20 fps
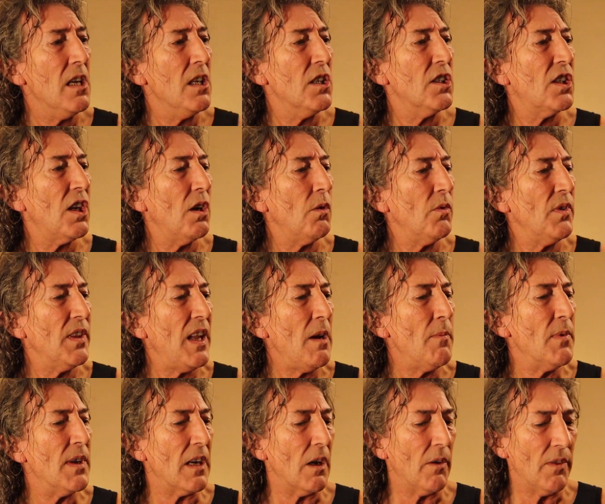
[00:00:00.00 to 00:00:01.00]
So there
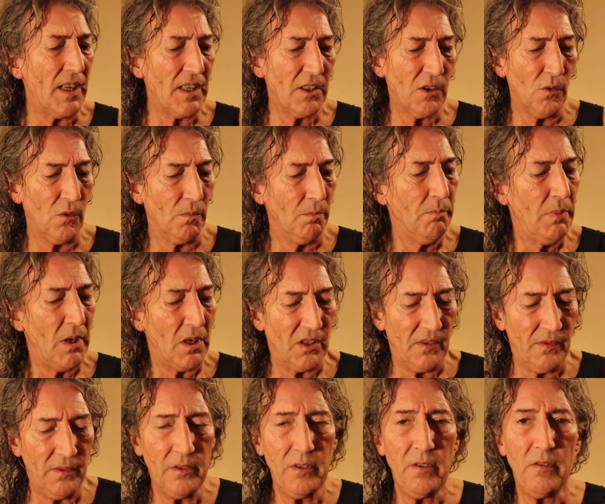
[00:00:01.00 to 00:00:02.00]
we go, that's all
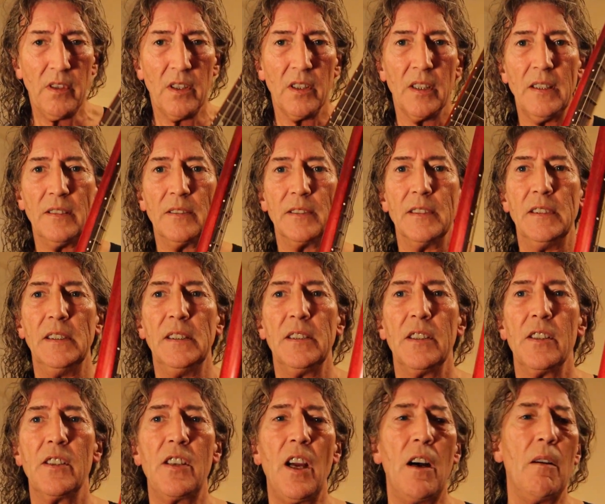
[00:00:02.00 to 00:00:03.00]
beautiful. You've got little
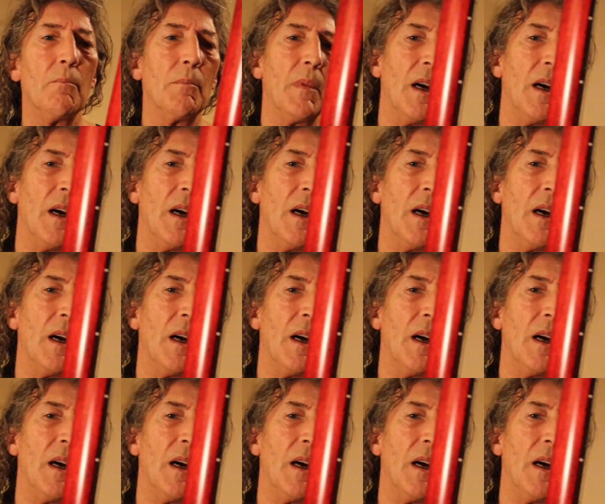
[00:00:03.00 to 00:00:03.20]
dot